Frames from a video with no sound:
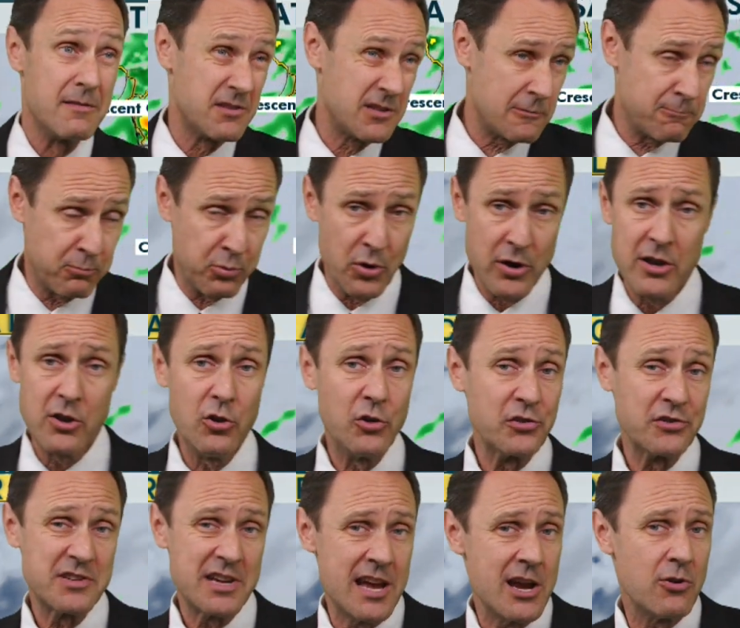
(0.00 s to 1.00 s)

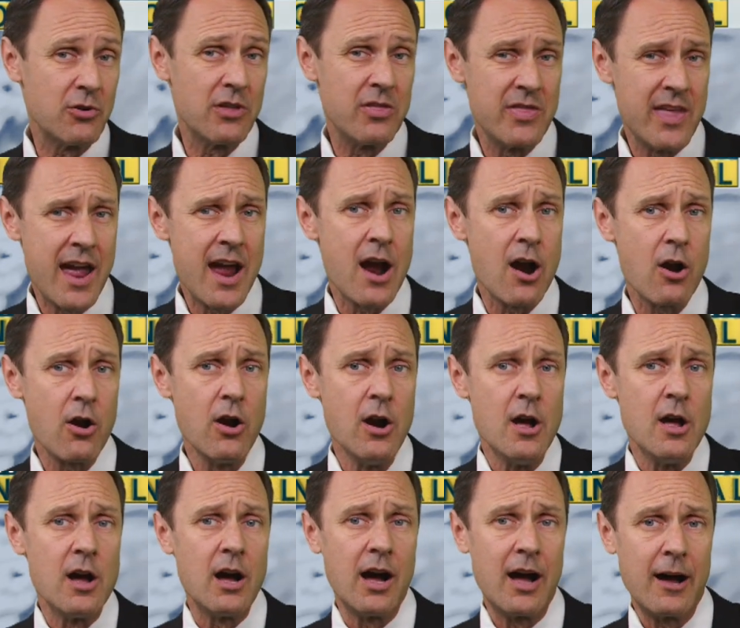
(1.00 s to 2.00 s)
sprinkles here and there
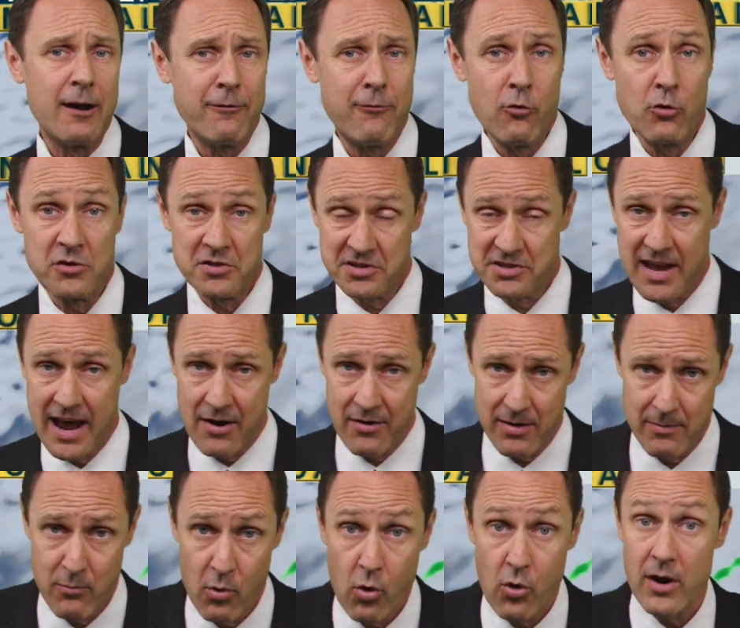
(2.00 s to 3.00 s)
for
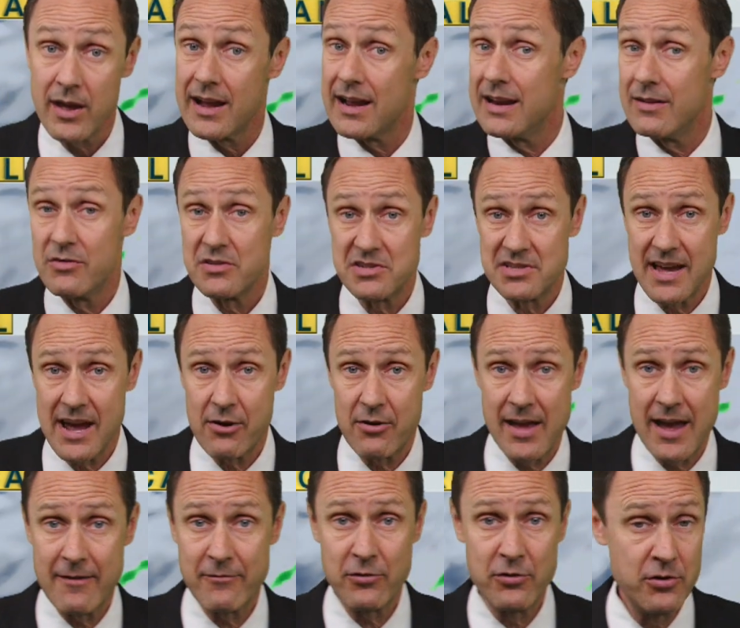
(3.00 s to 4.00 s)
Saturday morning and even
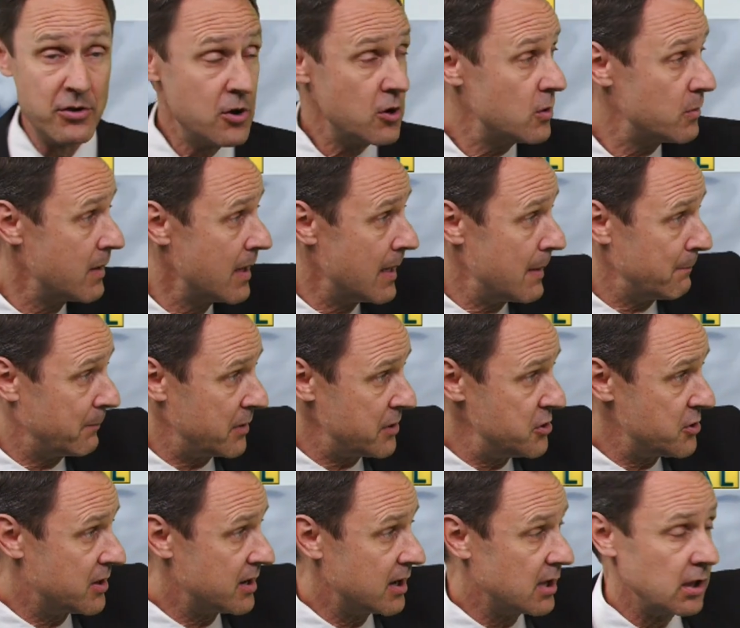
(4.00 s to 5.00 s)
Saturday afternoon, but
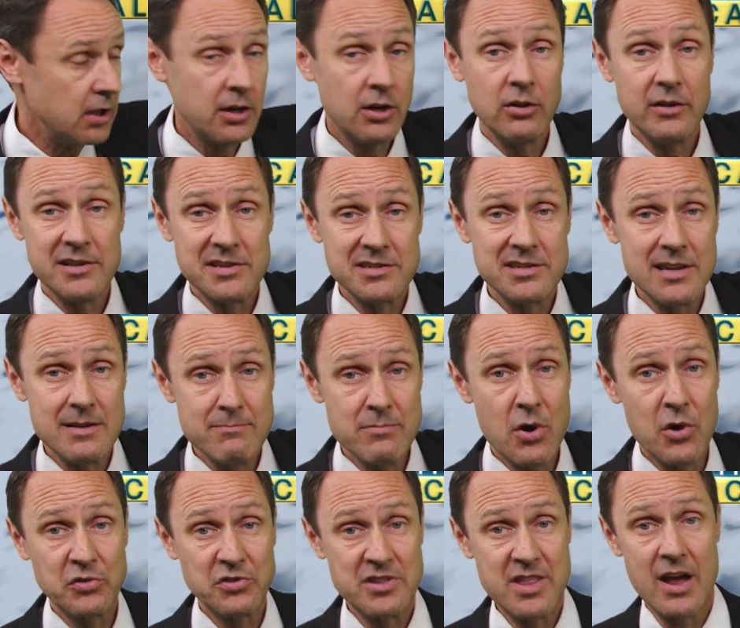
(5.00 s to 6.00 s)
you can clearly see
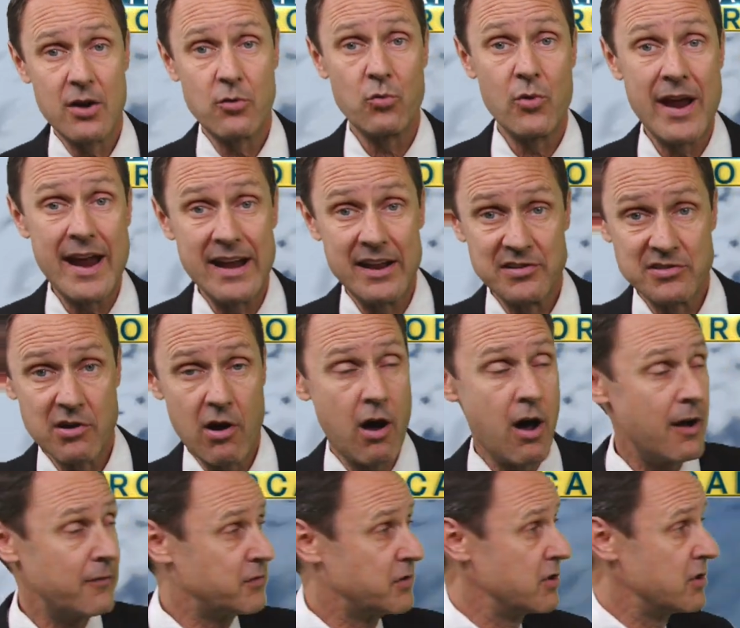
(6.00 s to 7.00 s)
most of that rain is
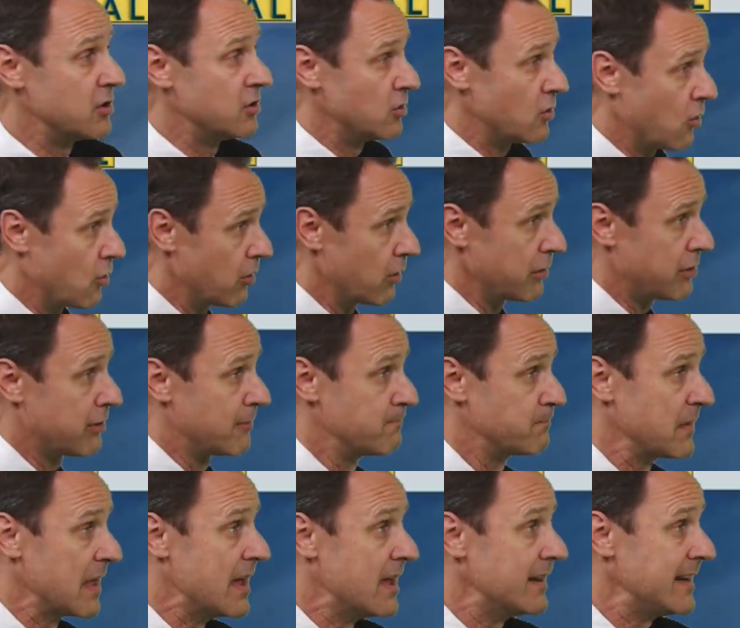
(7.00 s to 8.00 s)
off to the north.
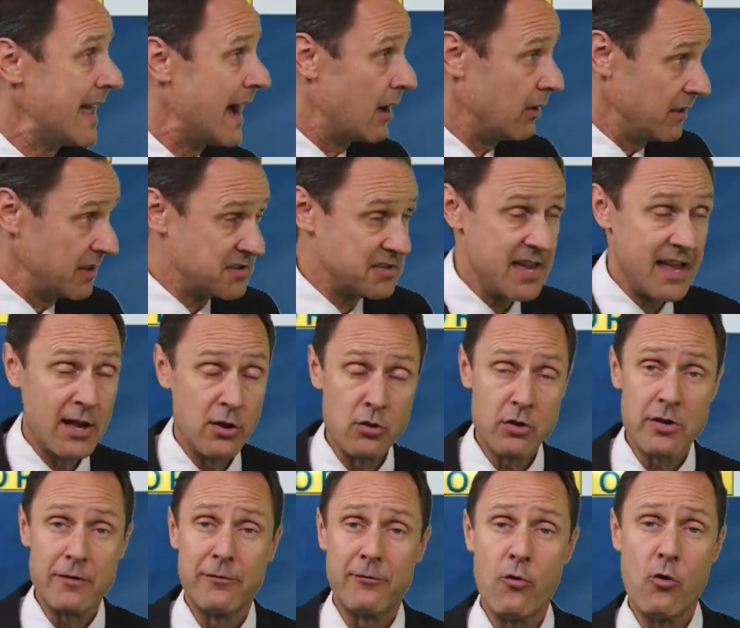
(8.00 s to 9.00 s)
Now, let's take a
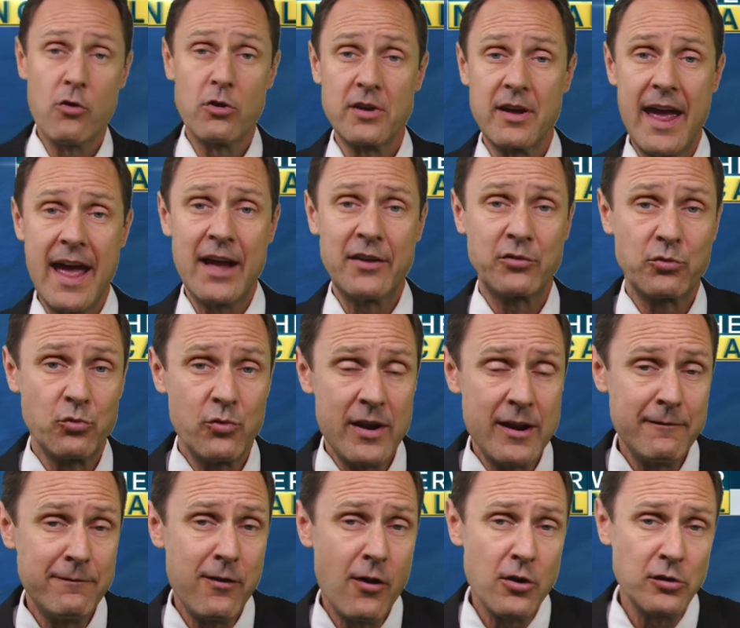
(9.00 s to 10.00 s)
look at the forecast
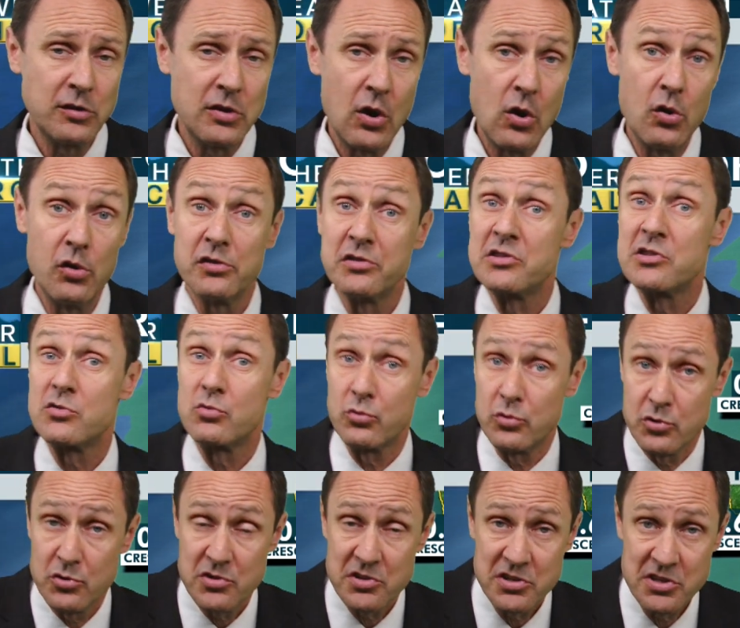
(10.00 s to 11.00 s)
rainfall totals
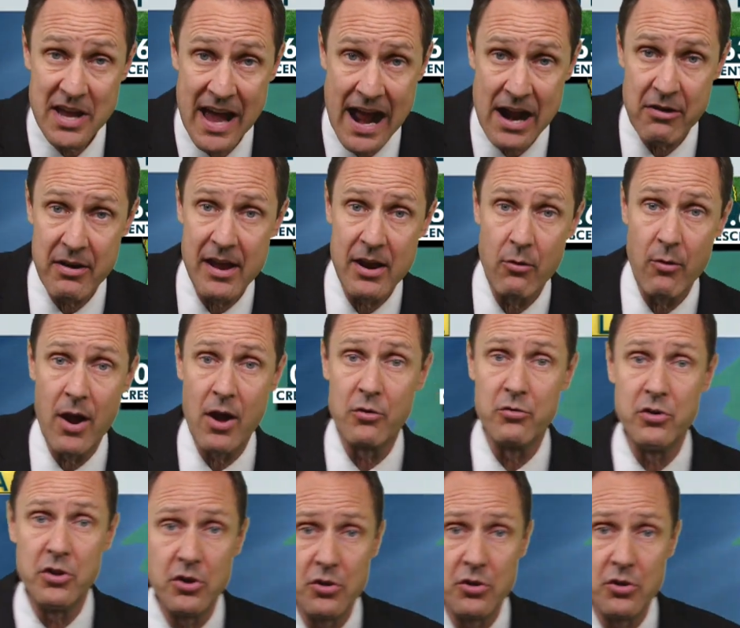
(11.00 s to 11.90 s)
through Saturday around